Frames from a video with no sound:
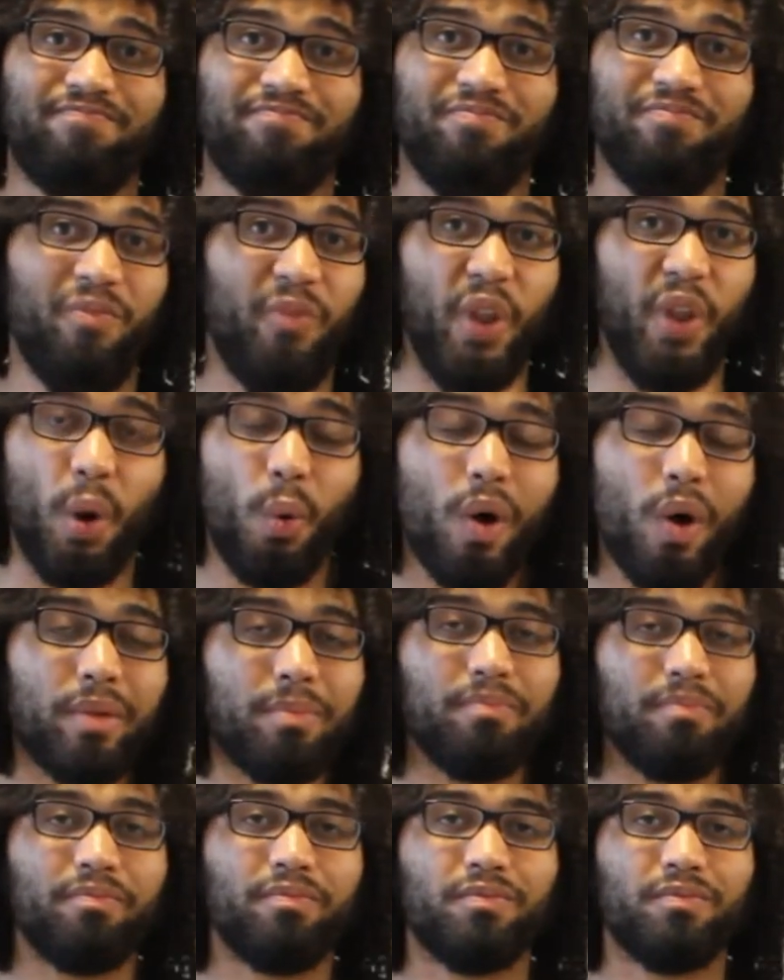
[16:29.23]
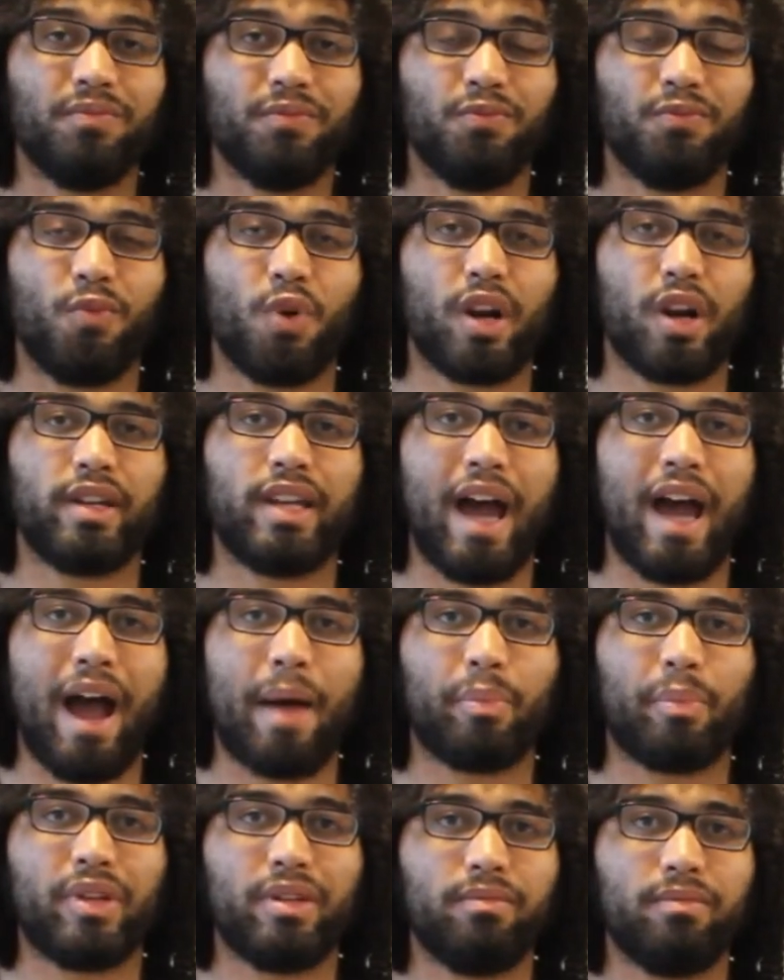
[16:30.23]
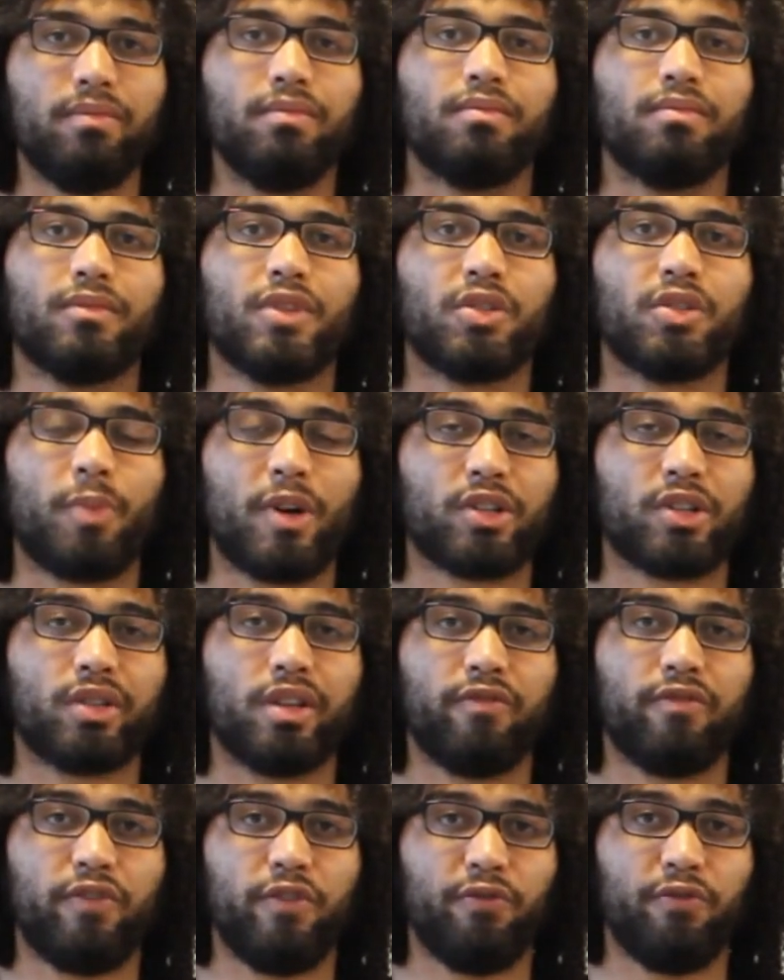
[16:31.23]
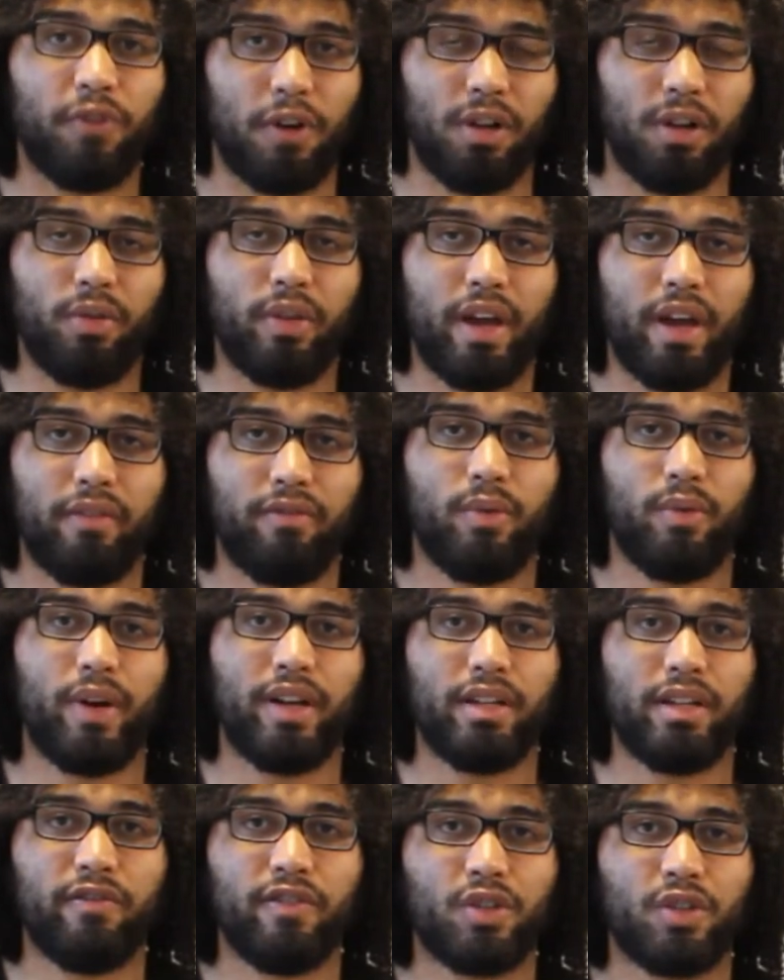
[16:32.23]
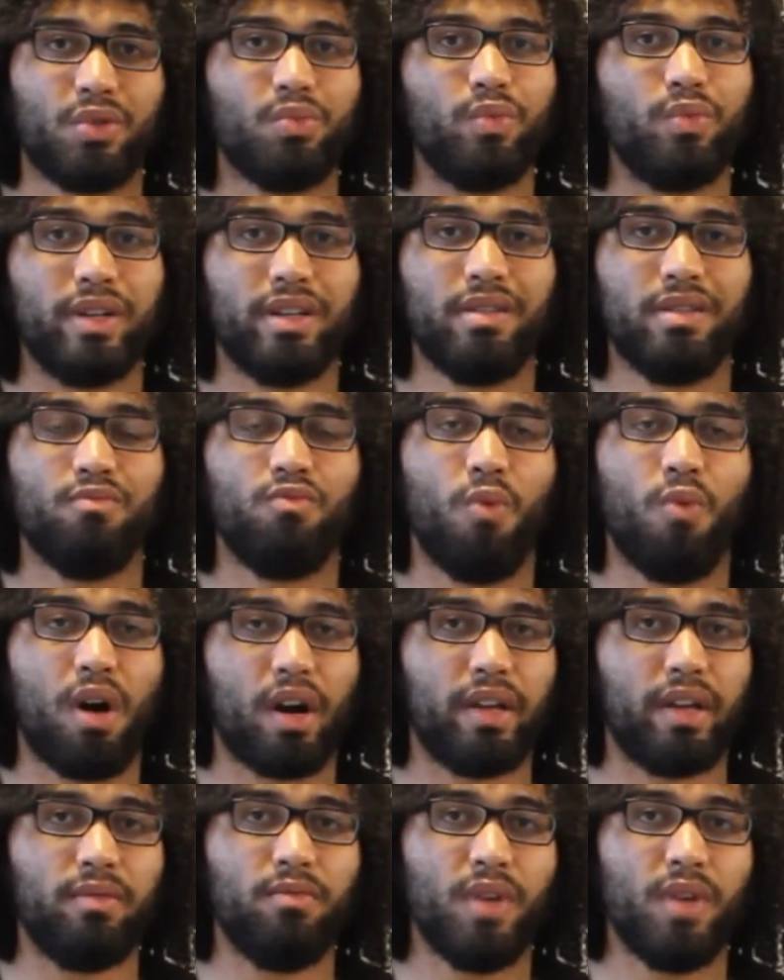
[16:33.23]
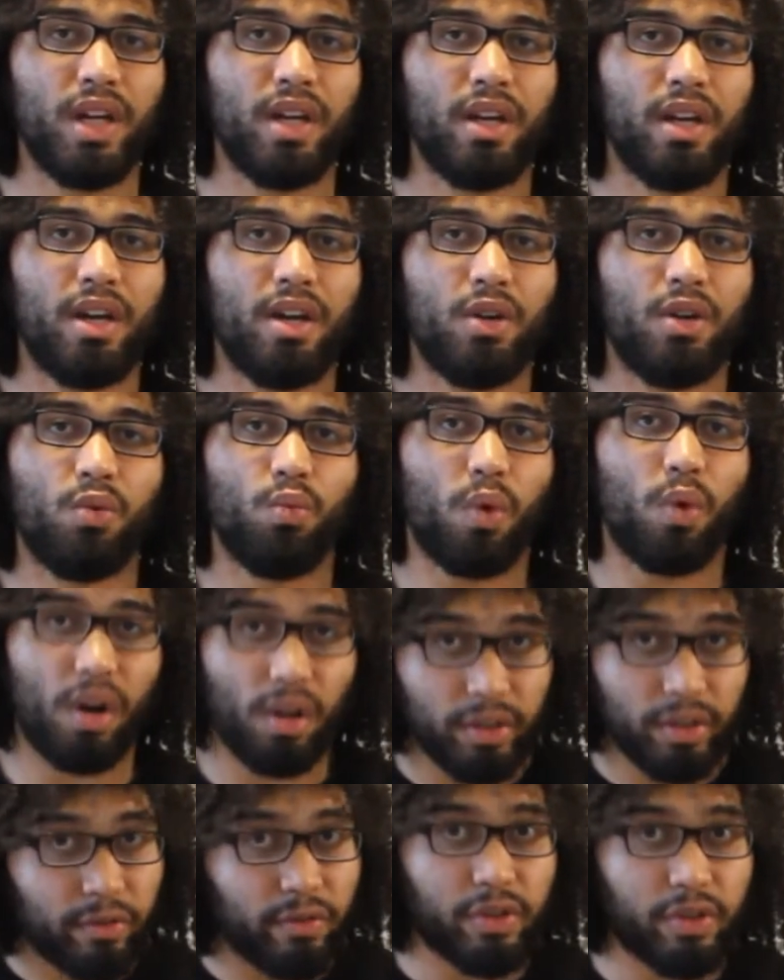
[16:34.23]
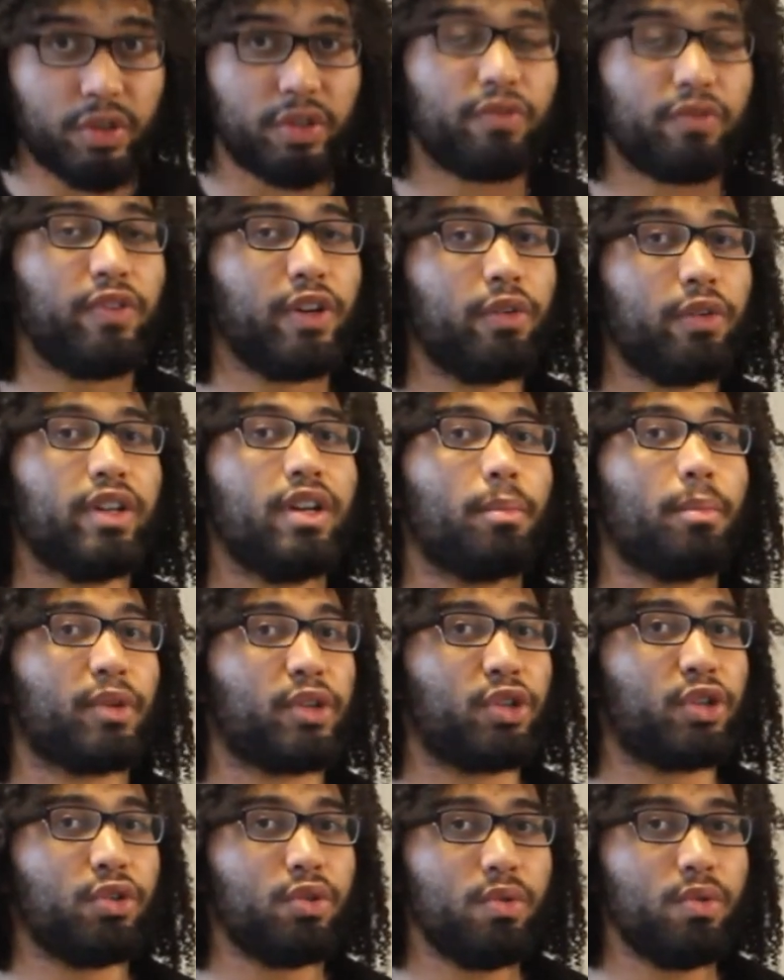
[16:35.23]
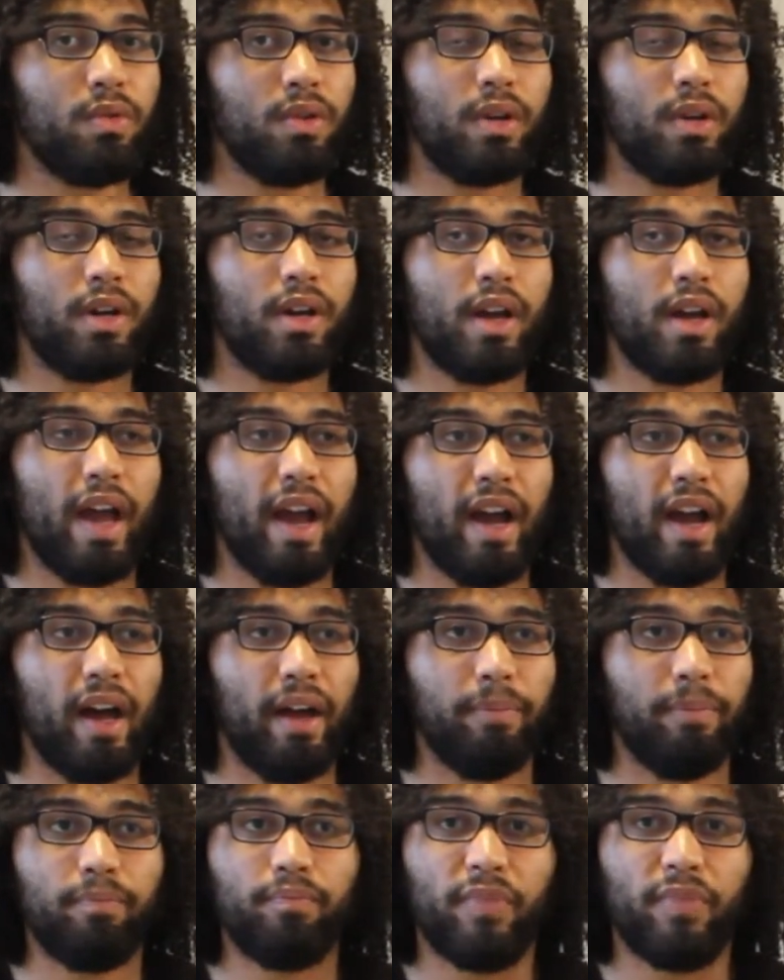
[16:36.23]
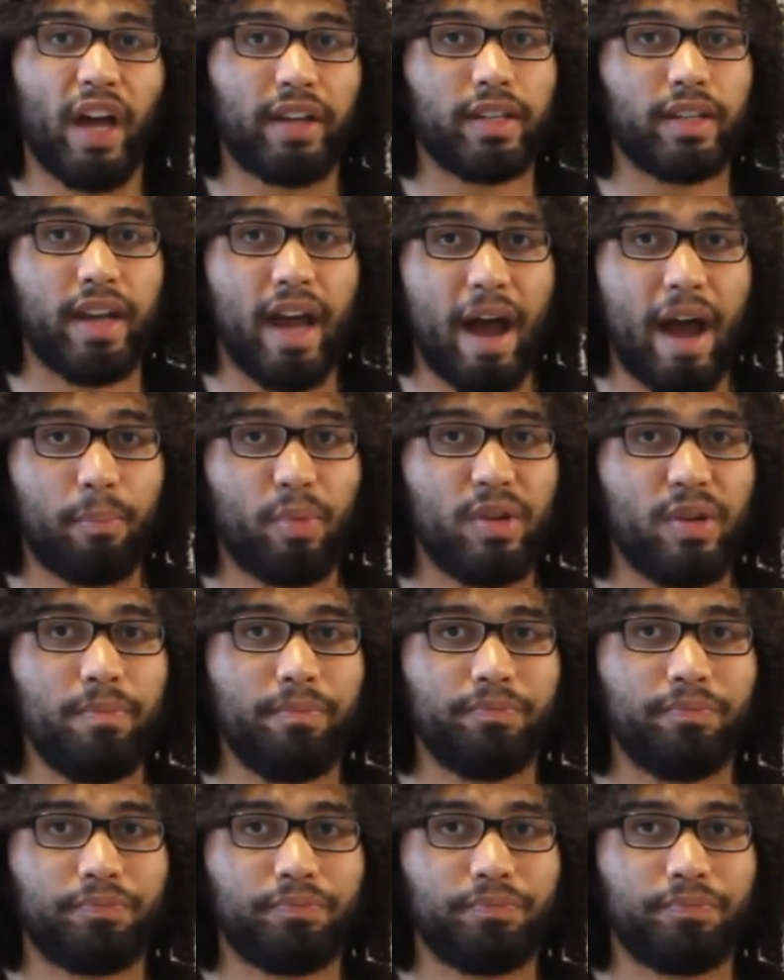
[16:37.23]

no one wanted to happen, especially if you follow the heavyweight division. We wanted Wilder versus Fury number 2, and that didn't happen.